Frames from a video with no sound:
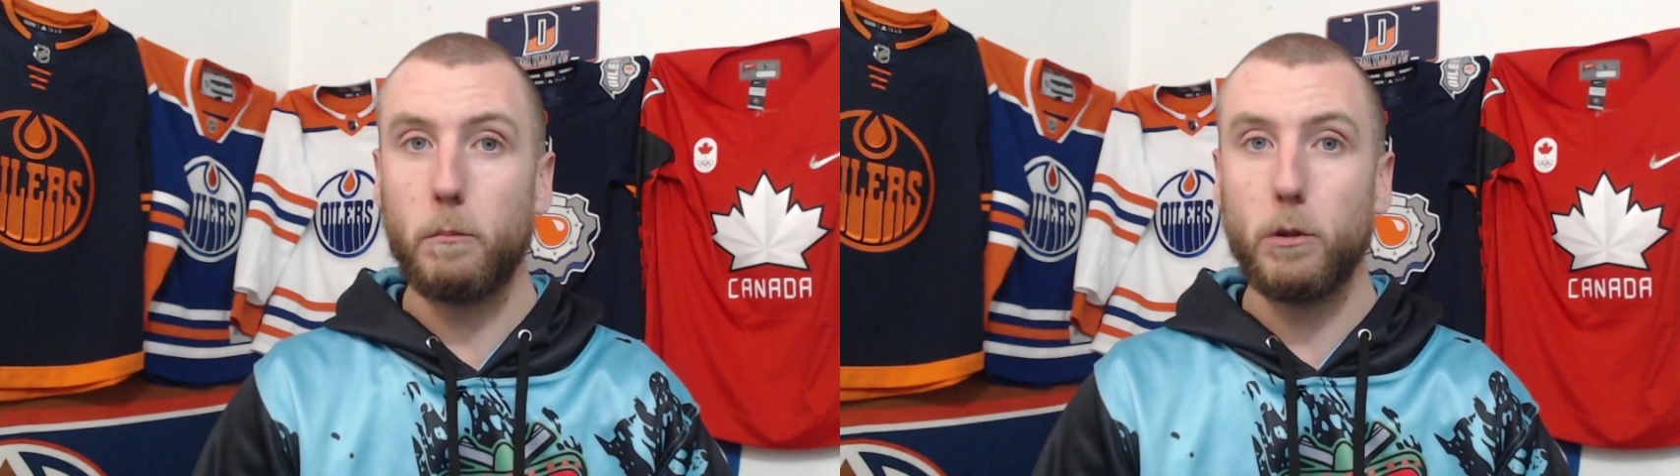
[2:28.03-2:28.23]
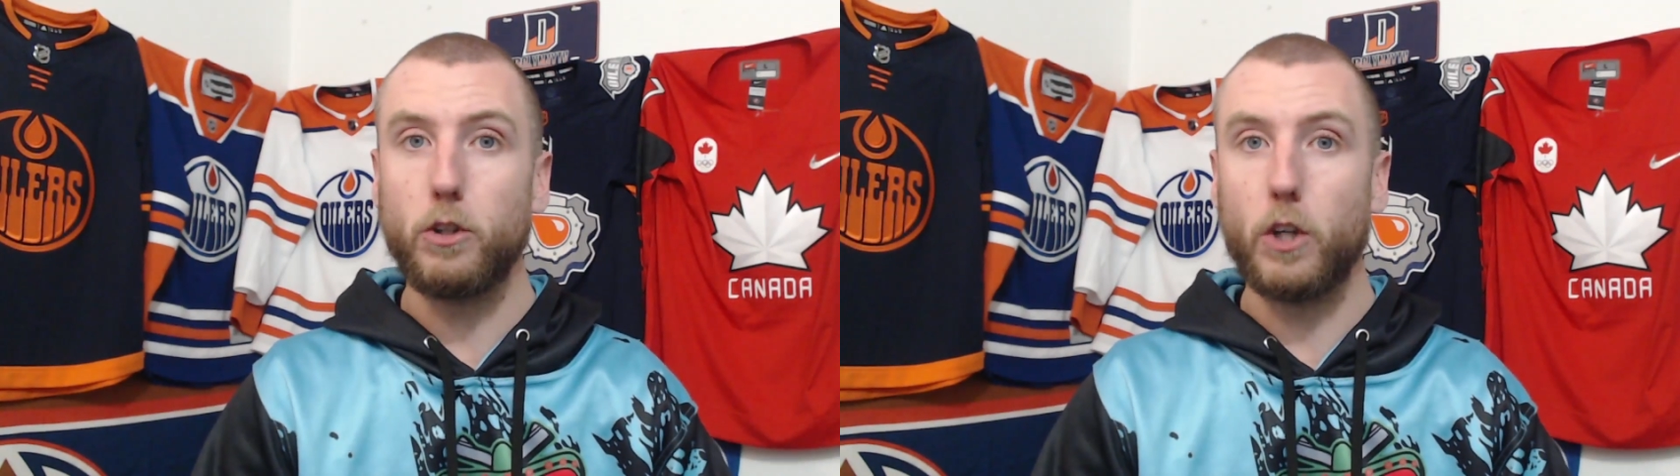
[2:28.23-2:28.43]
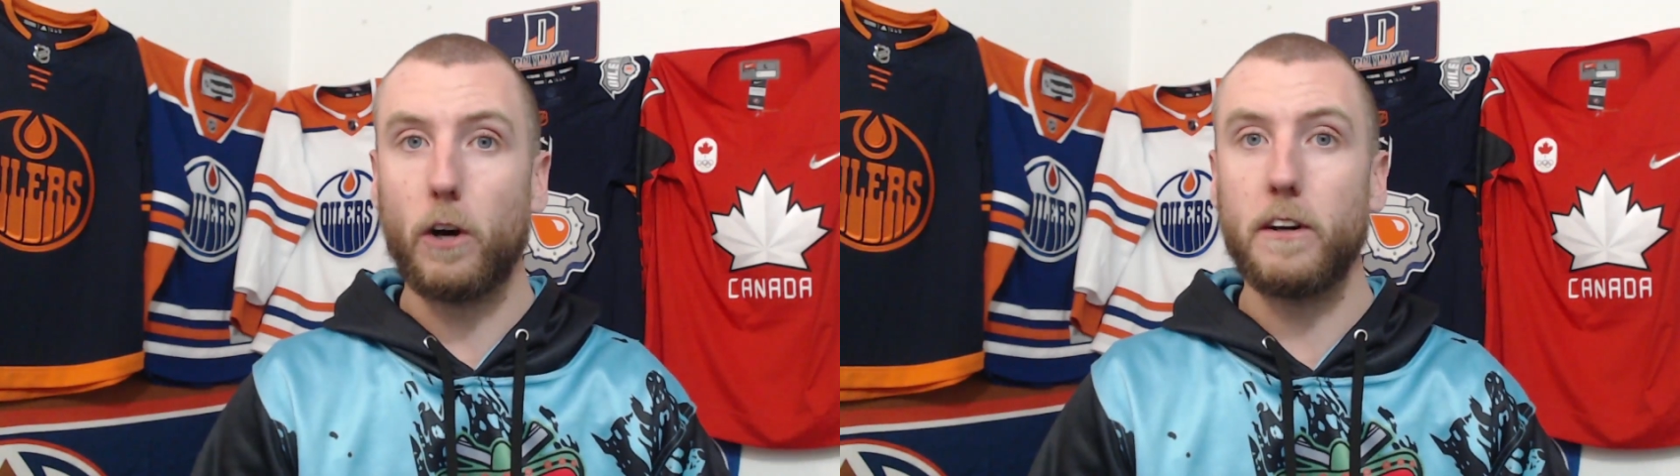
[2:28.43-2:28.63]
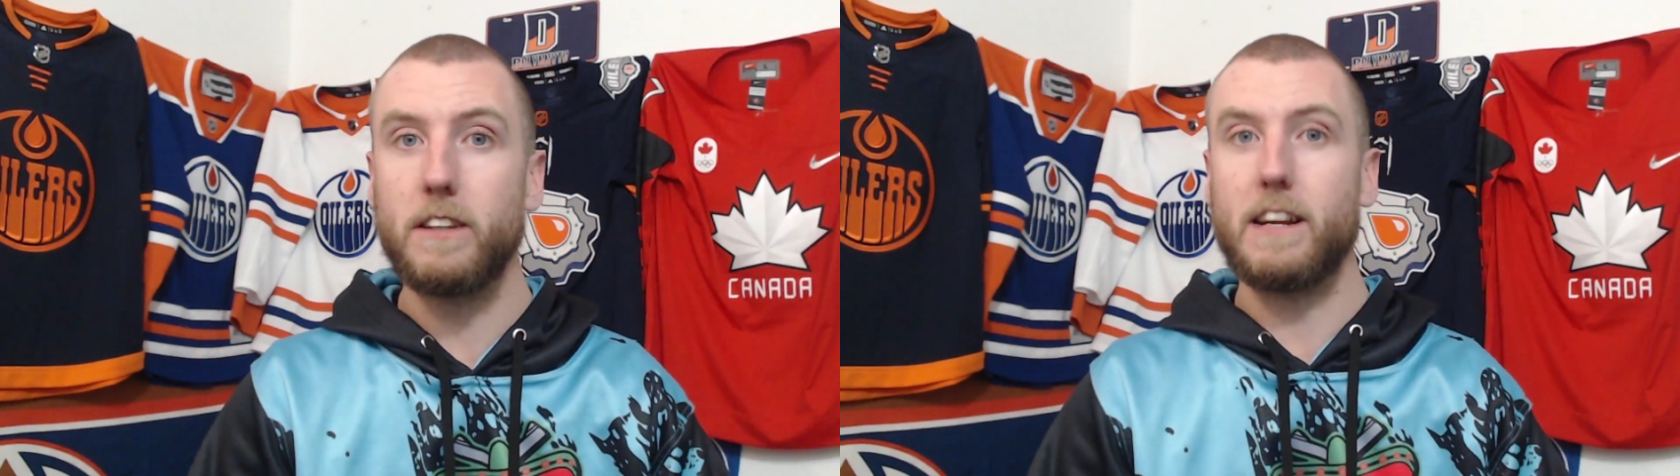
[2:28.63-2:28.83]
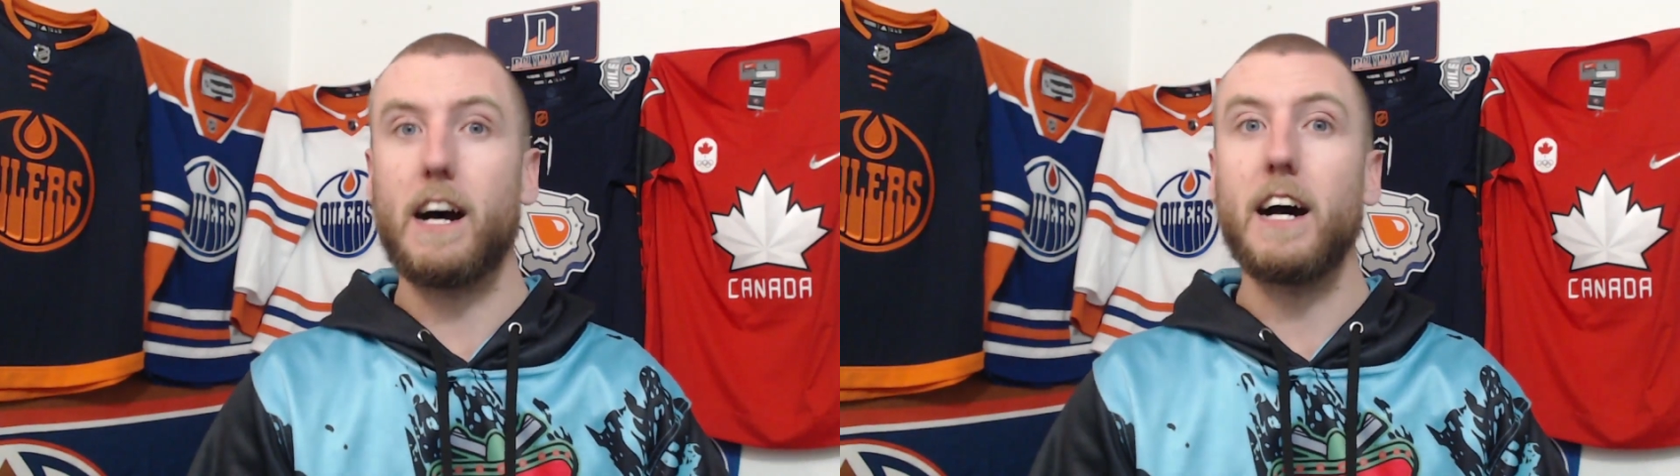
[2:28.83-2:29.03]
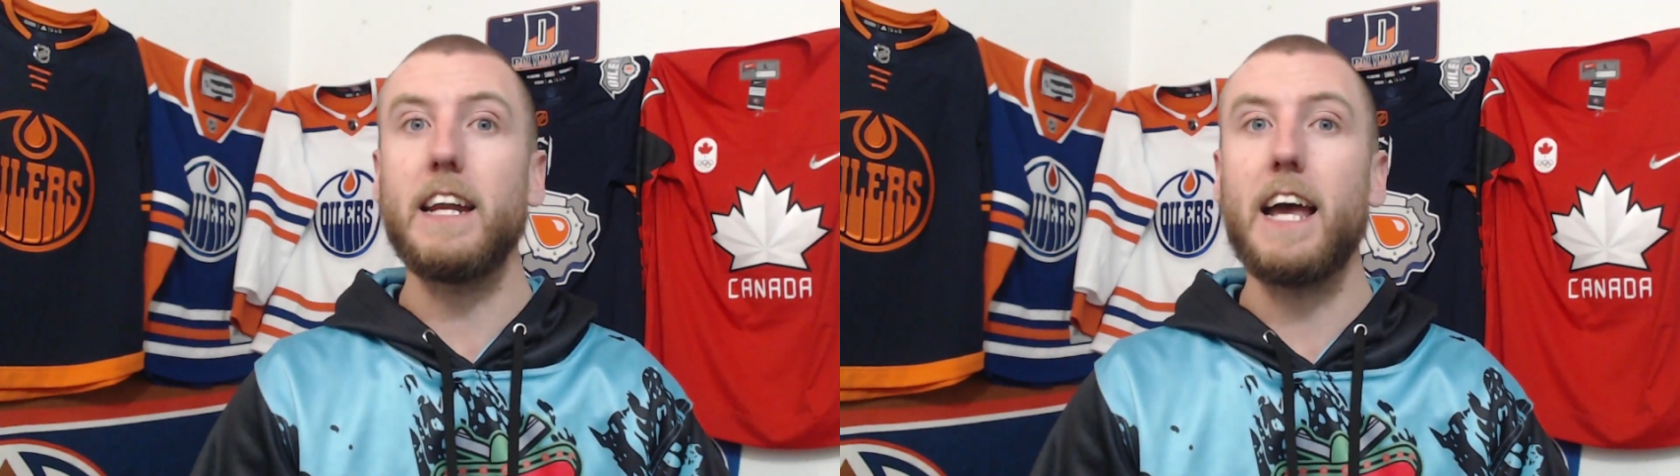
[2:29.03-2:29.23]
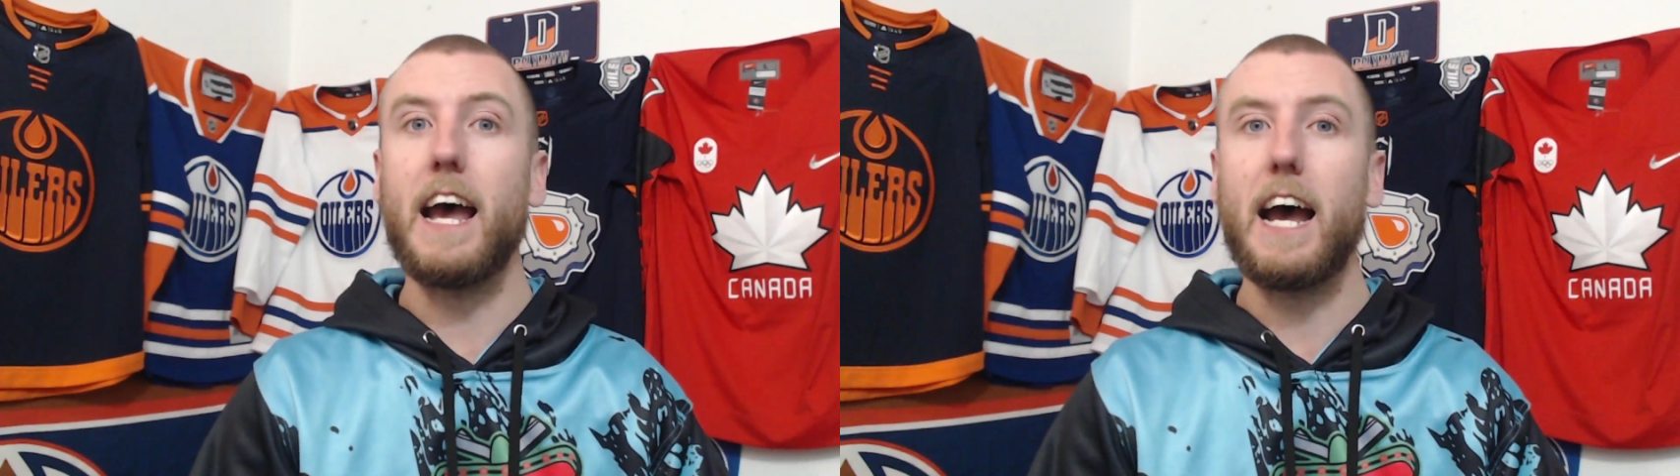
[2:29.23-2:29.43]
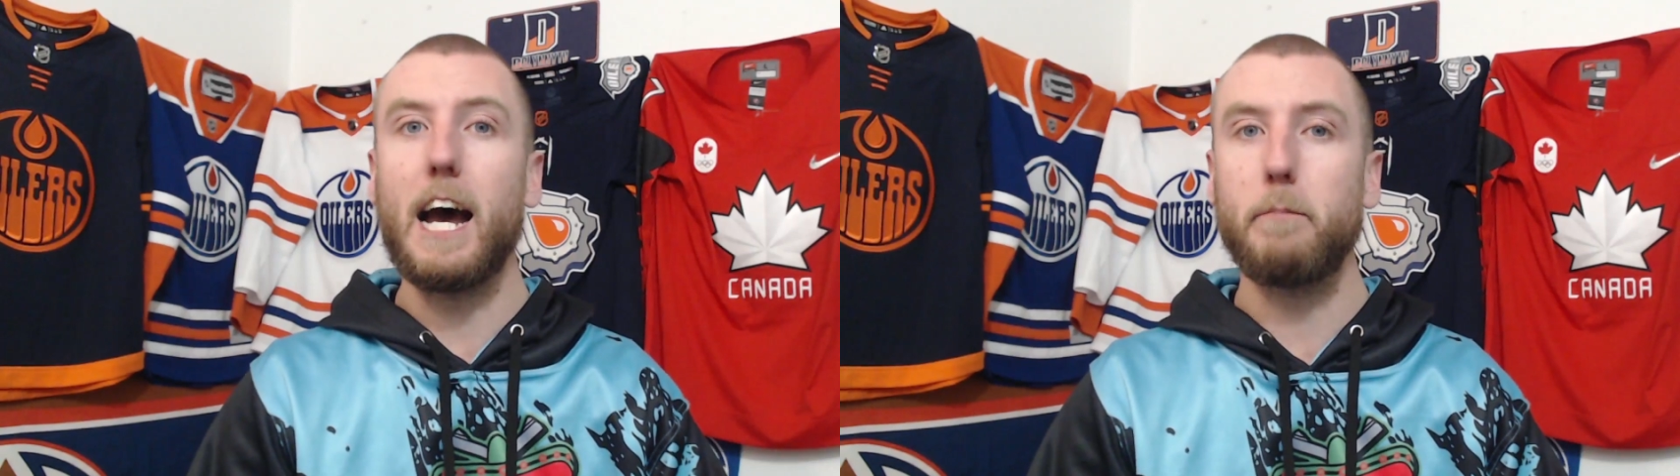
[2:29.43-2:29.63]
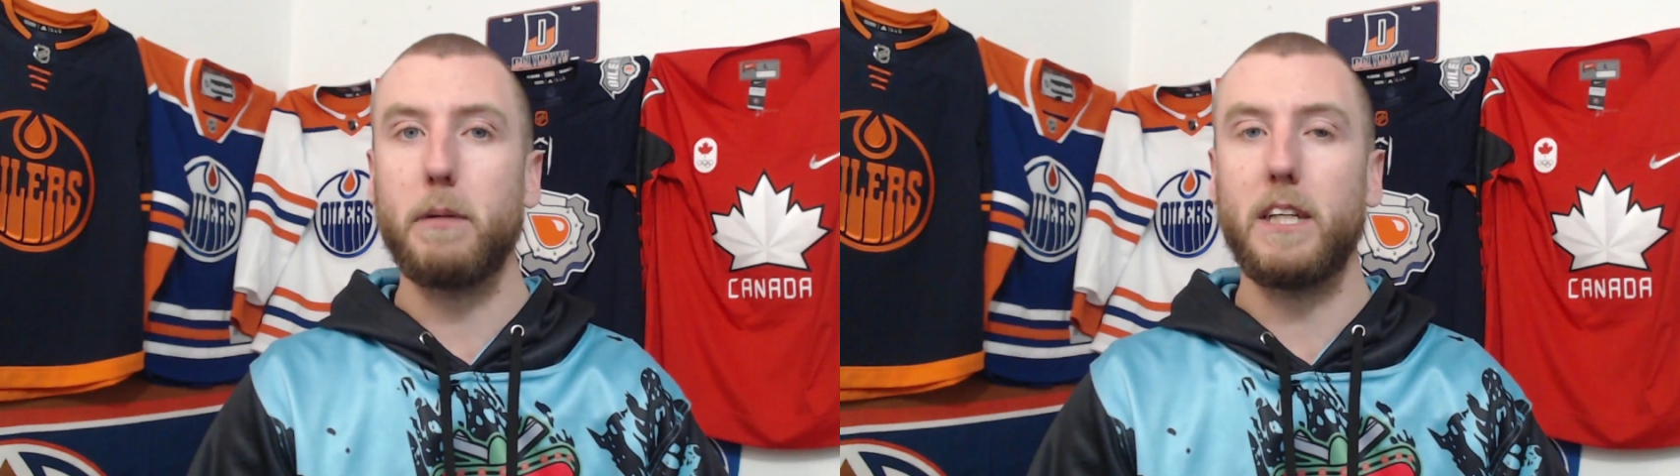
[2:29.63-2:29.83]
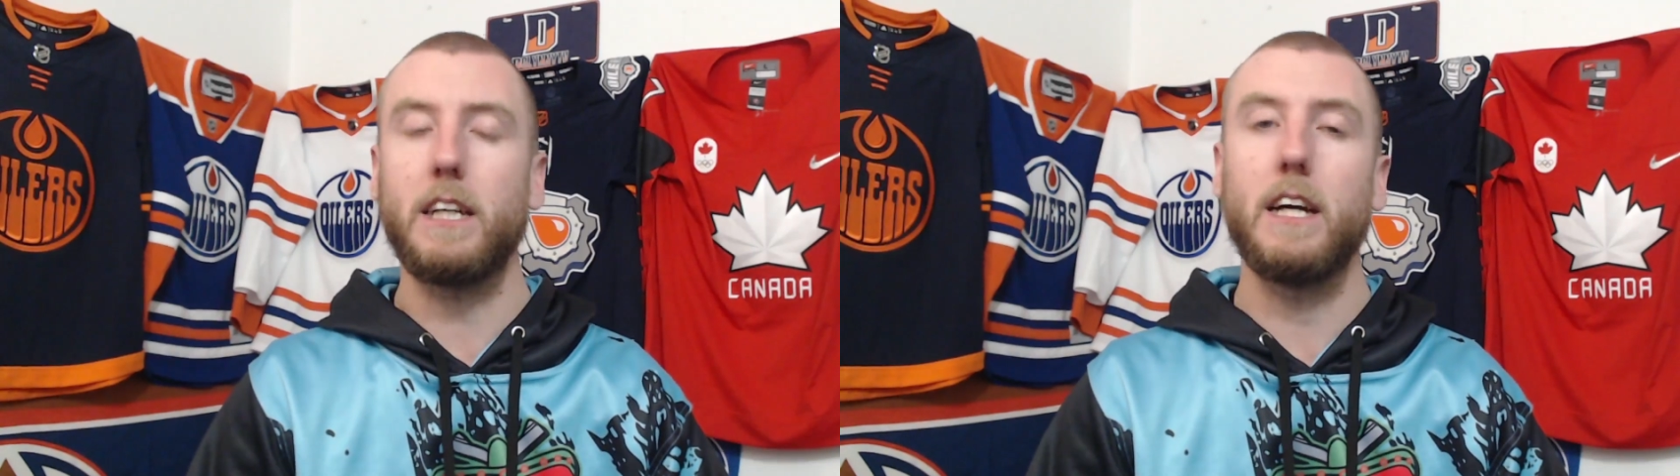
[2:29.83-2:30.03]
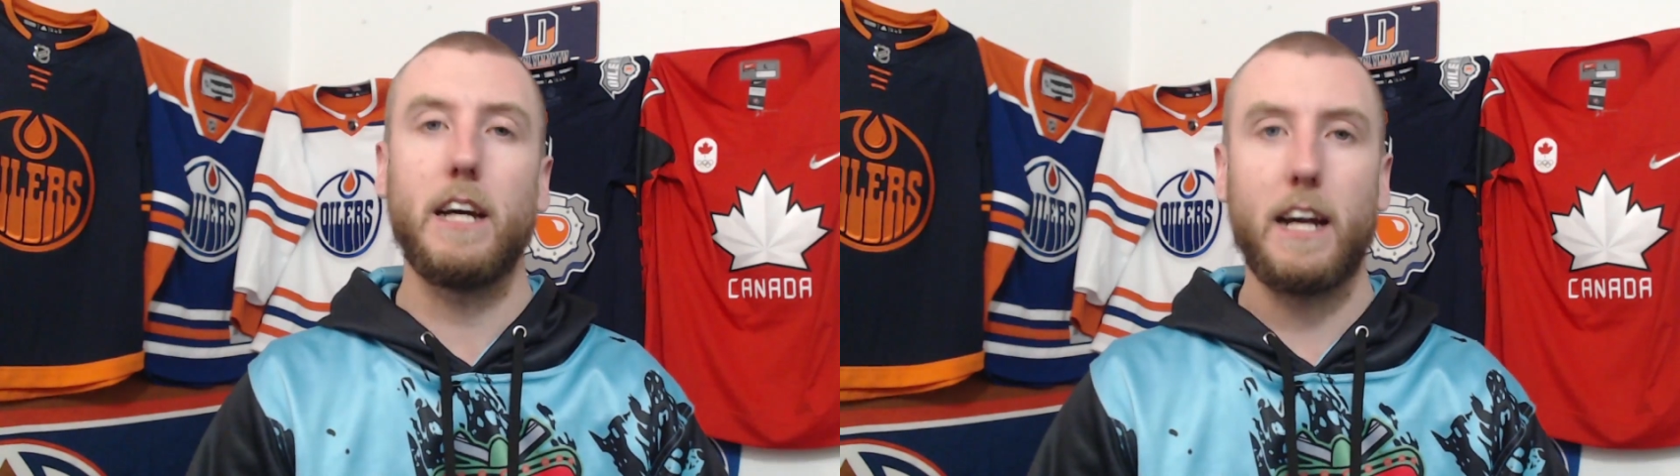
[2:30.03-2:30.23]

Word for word: Bouchard is unhappy